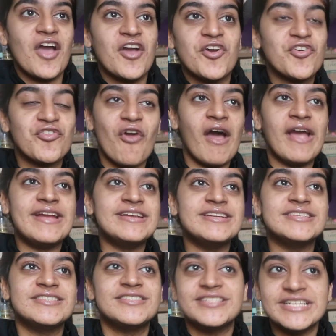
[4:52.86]

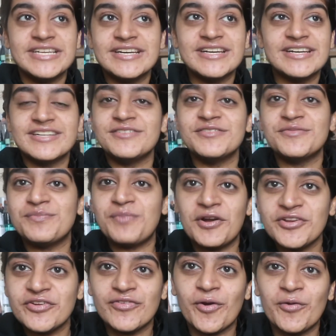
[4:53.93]
grinding and
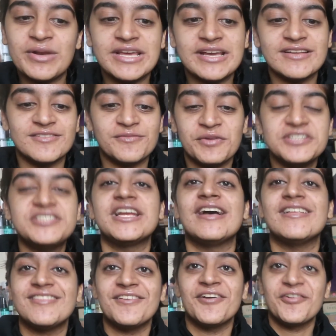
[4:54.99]
body rolling as much
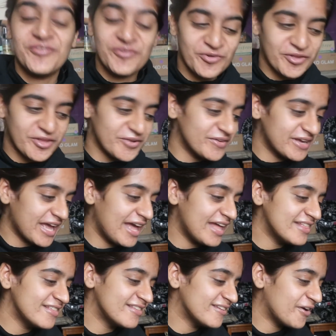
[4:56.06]
as Yugyeom
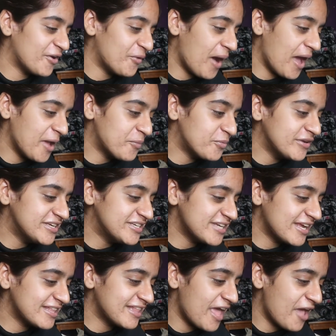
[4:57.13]
can, so I
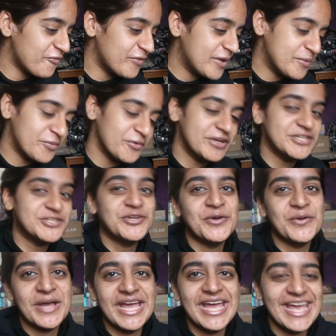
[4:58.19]
appreciate the effort he put
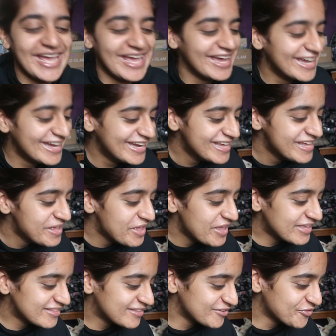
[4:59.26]
into it.
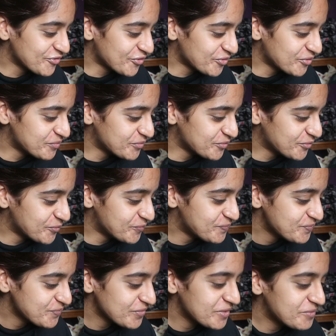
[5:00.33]
It's adorable,
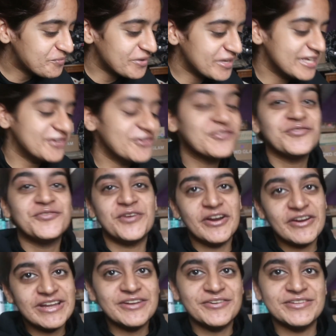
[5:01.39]
but he looks
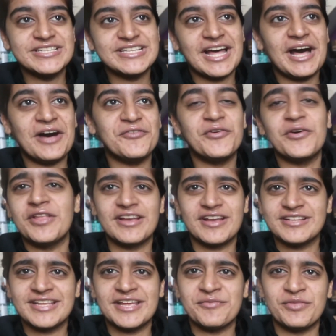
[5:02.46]
very good in that outfit. Like I
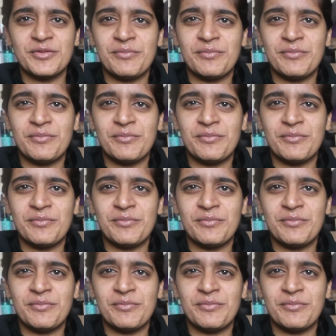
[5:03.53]
said, the